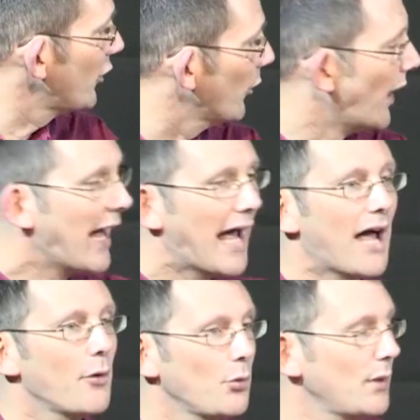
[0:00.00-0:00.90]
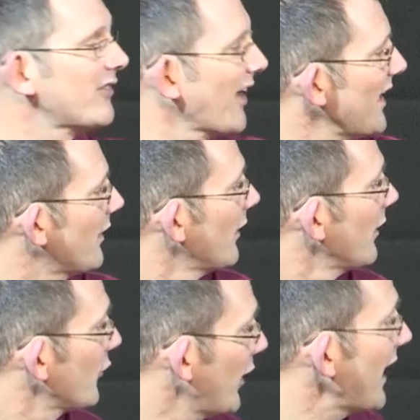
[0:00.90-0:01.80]
to do? How do we take
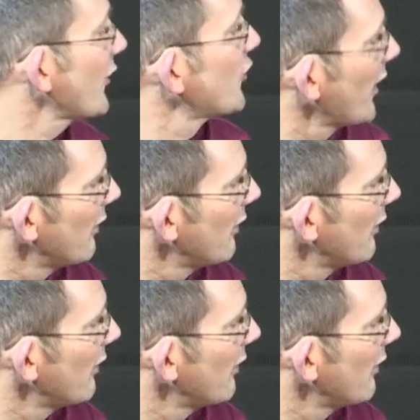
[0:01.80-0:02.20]
the next